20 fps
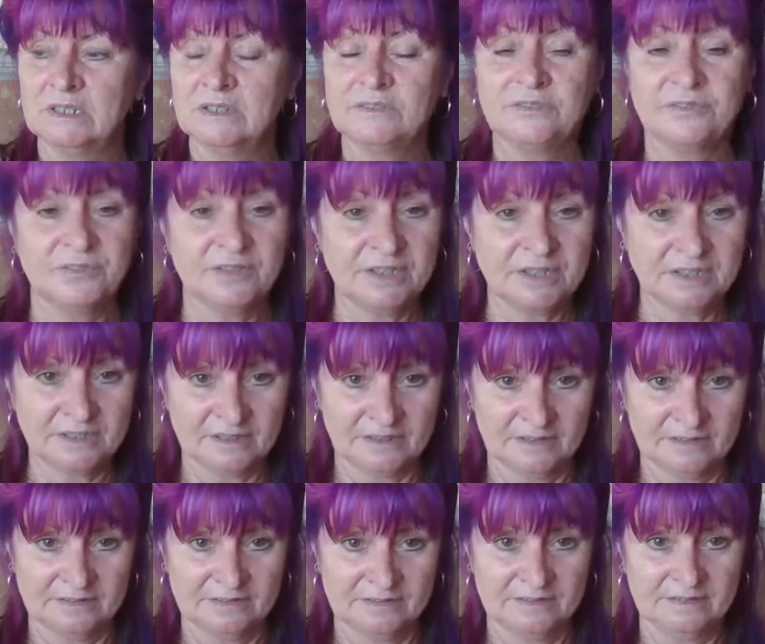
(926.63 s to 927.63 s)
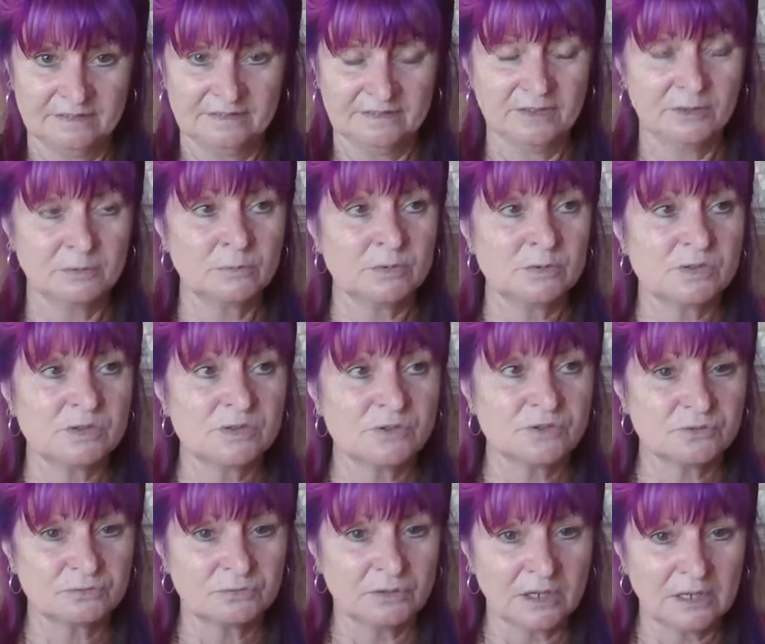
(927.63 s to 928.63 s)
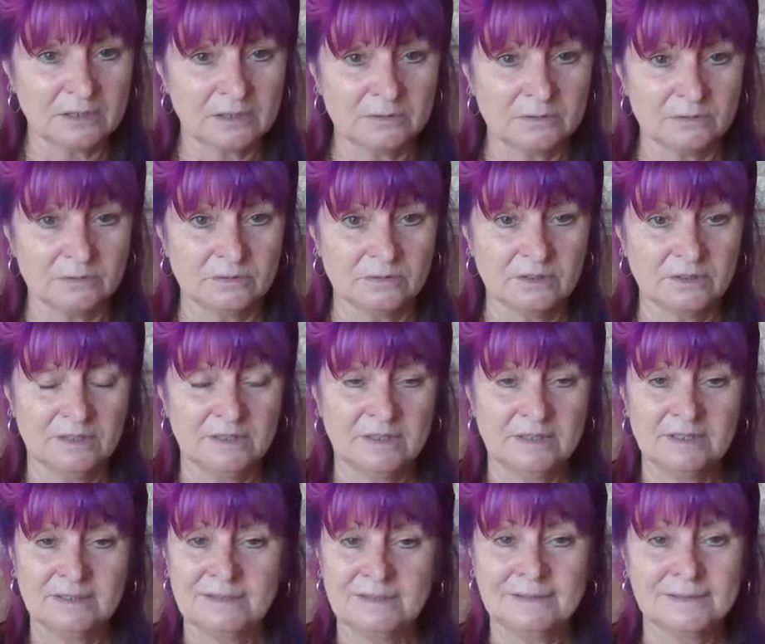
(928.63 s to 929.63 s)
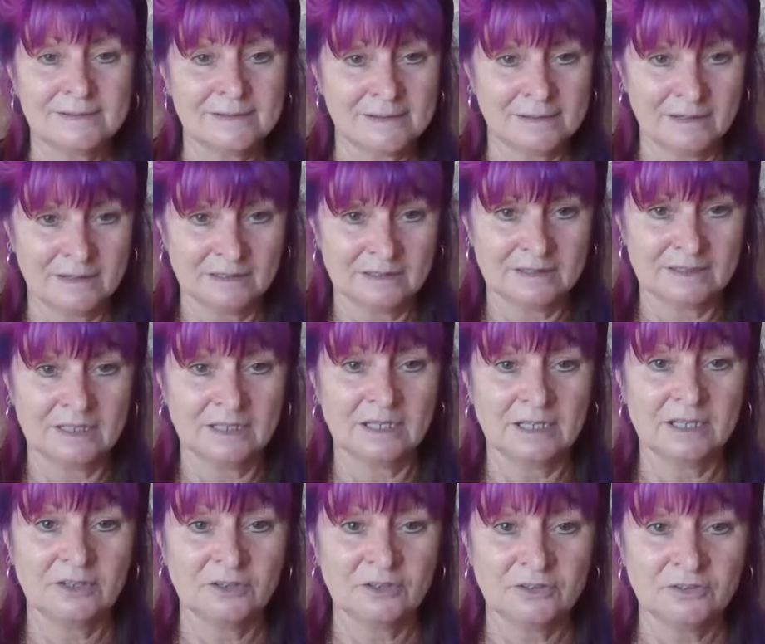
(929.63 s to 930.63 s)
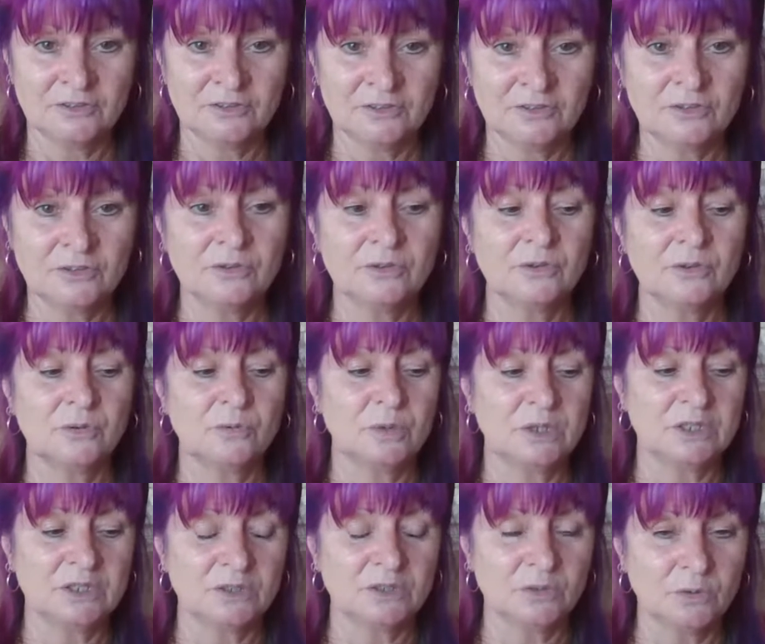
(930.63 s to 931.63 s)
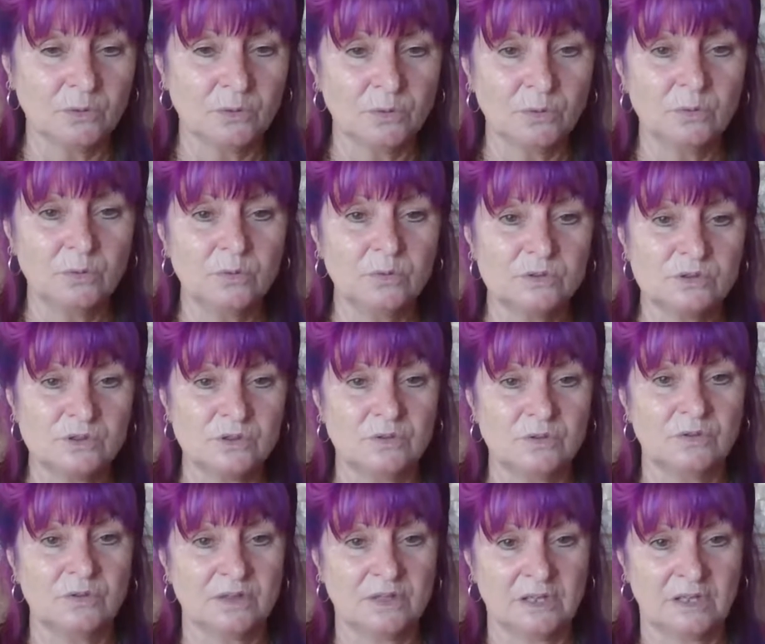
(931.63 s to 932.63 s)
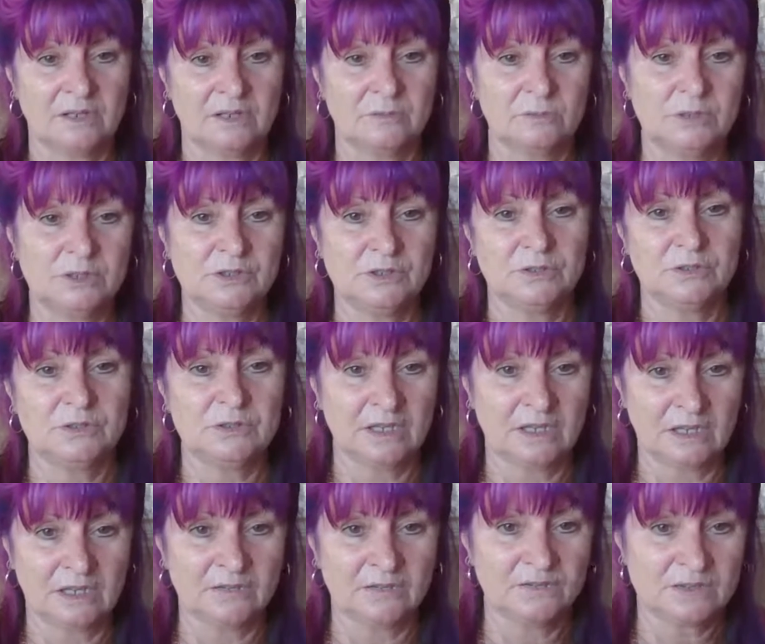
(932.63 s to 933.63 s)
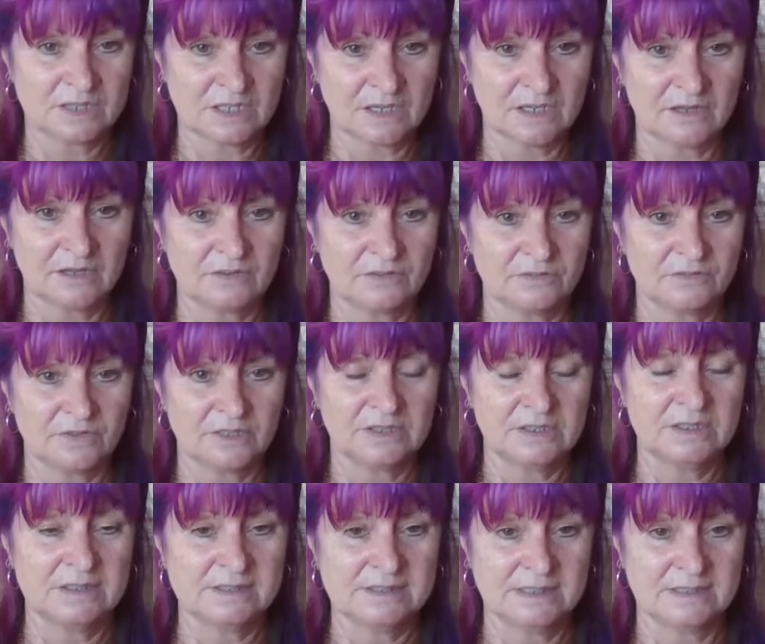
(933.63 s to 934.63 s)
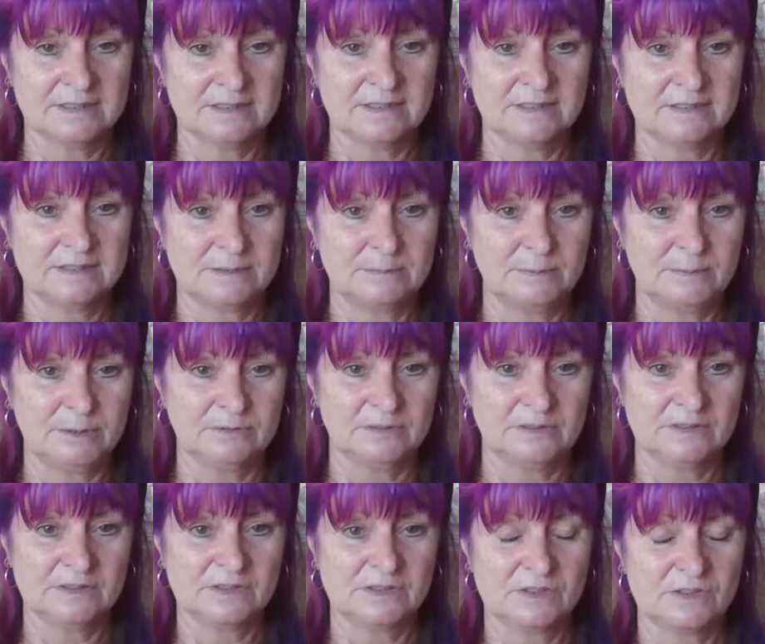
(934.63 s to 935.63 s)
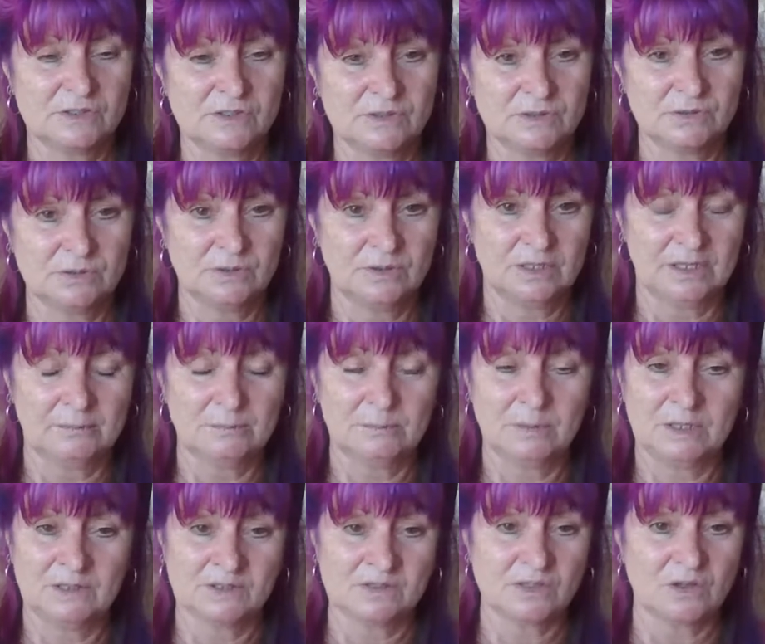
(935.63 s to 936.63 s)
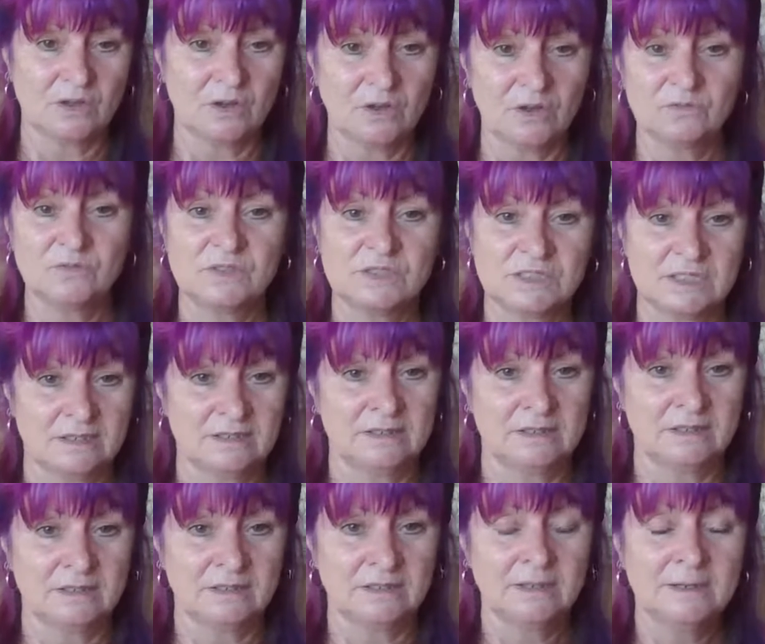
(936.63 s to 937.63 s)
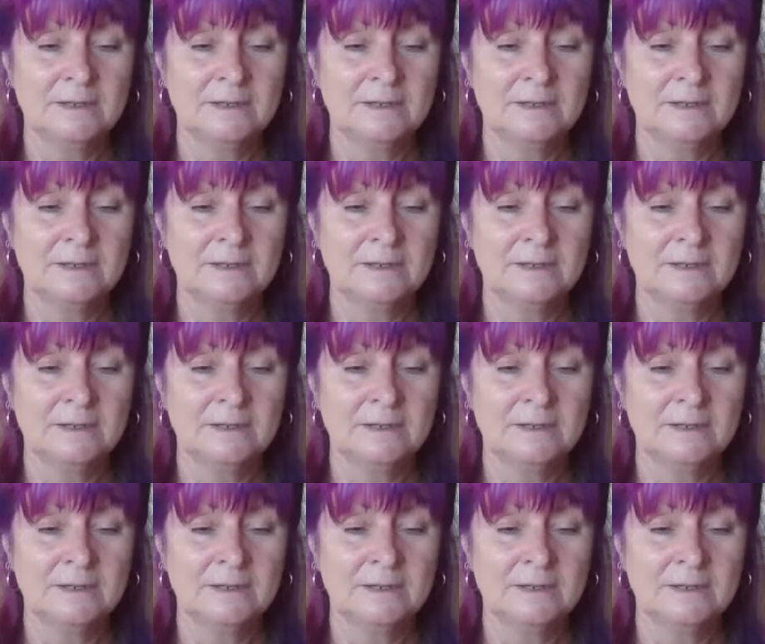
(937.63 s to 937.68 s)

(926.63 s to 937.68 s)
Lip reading: fear, no more struggle, nothing. And I know we can all do that. We don't have to have a near-death experience to do that, because I've done it